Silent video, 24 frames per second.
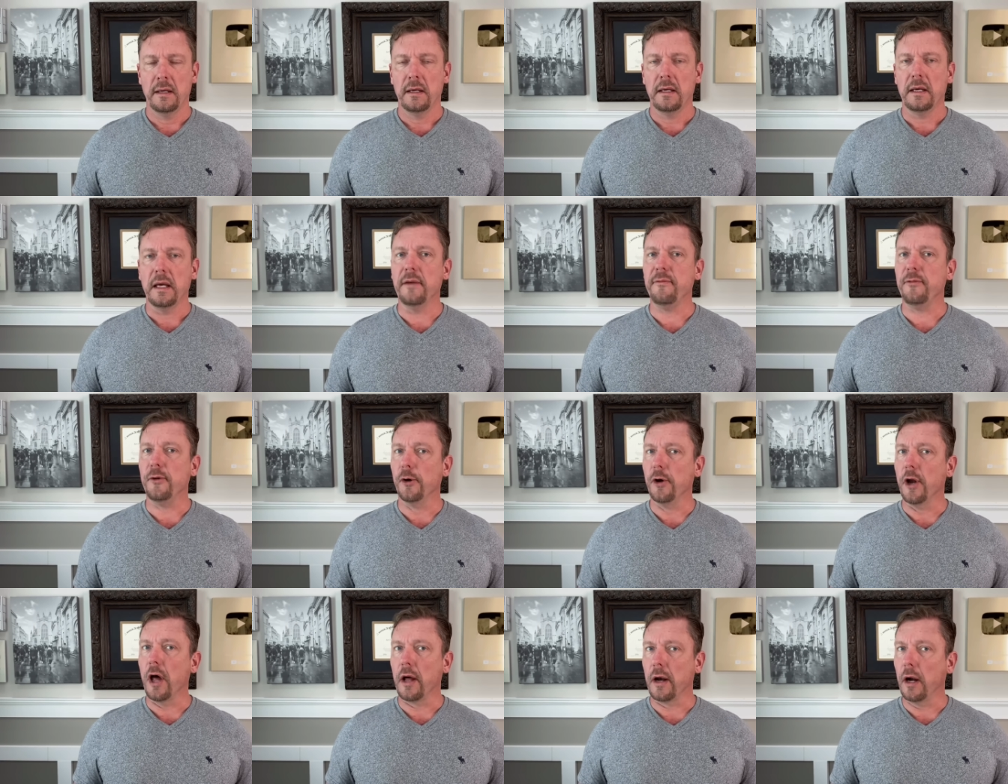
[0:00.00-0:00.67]
If you're
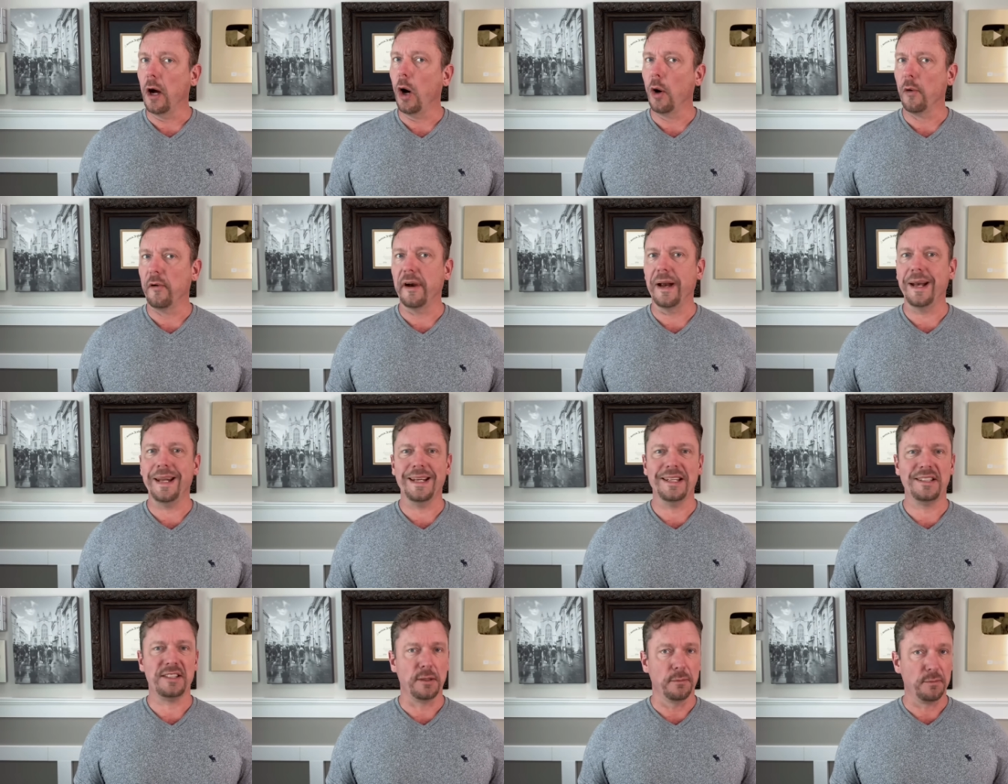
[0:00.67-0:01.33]
not
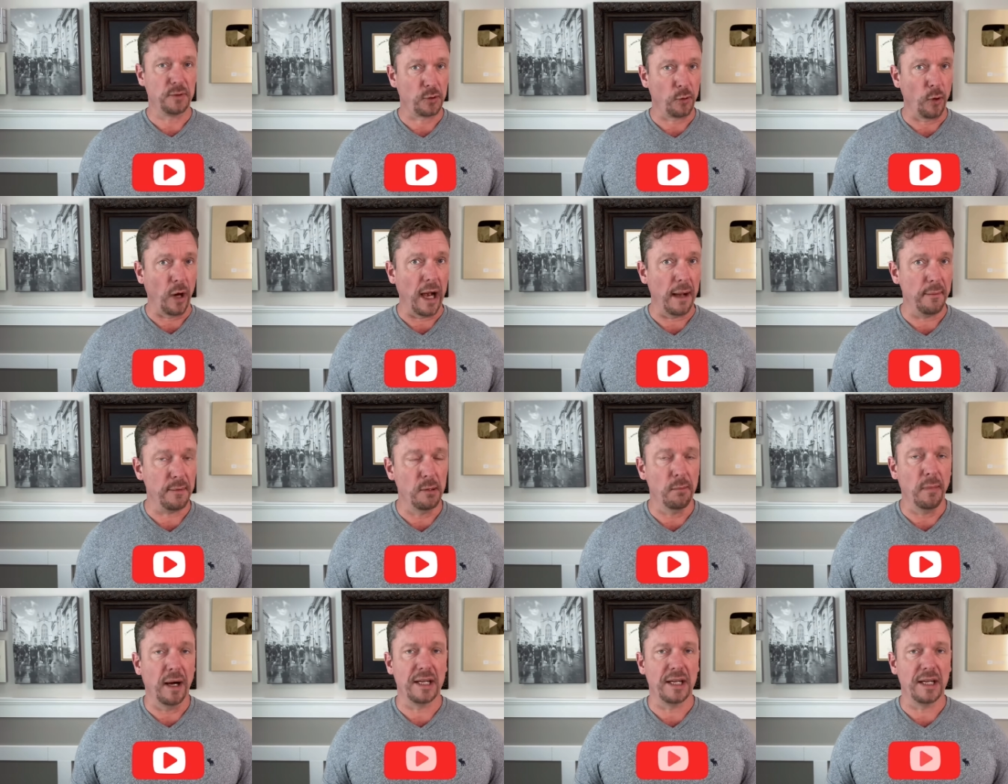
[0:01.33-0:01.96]
already subscribed to my